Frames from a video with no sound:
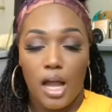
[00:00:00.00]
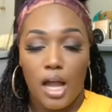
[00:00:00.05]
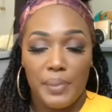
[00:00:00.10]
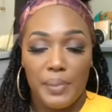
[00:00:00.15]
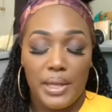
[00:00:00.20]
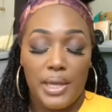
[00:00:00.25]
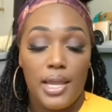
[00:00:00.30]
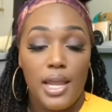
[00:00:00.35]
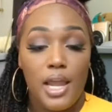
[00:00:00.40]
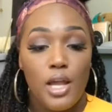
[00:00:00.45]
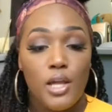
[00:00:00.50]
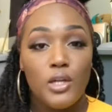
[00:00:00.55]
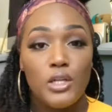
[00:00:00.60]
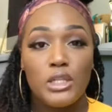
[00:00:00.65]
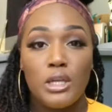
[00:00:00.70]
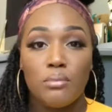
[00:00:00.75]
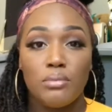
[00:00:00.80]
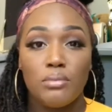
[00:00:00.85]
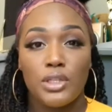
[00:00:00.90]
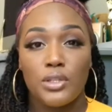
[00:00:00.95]
company.
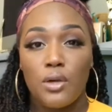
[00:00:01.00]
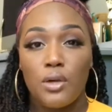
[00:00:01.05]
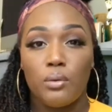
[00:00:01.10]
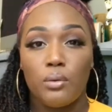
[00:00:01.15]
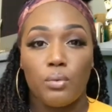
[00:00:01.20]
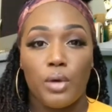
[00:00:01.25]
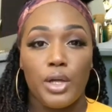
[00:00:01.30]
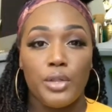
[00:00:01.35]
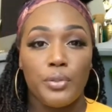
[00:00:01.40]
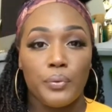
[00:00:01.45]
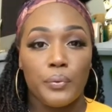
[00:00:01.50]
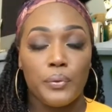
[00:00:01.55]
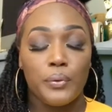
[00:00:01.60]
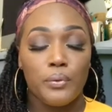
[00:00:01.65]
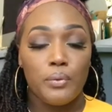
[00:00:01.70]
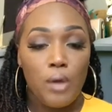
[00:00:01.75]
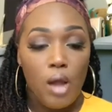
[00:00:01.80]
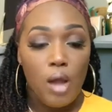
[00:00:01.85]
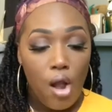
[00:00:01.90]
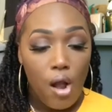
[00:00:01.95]
So I'm just going to run
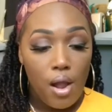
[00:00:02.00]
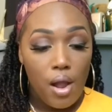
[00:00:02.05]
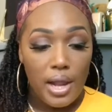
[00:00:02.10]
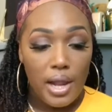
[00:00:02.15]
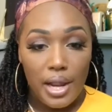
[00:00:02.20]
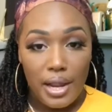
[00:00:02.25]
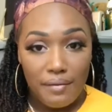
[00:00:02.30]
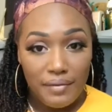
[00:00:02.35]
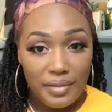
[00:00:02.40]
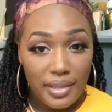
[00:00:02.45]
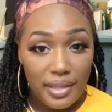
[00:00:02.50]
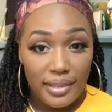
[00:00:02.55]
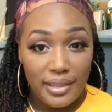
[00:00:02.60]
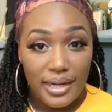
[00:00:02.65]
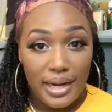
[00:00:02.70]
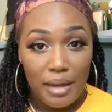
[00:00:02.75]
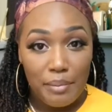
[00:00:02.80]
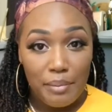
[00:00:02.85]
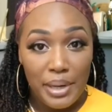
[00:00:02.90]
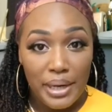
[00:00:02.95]
through
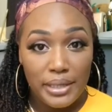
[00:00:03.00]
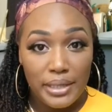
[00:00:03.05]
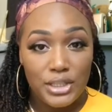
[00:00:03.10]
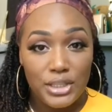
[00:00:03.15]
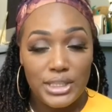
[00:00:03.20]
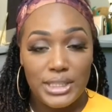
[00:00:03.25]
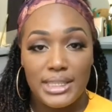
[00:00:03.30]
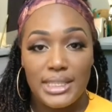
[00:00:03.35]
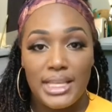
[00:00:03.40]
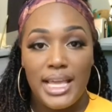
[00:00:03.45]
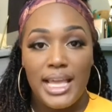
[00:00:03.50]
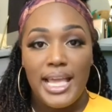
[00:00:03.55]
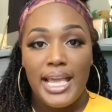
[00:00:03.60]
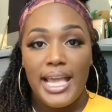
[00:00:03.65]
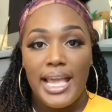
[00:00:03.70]
everything that I purchased,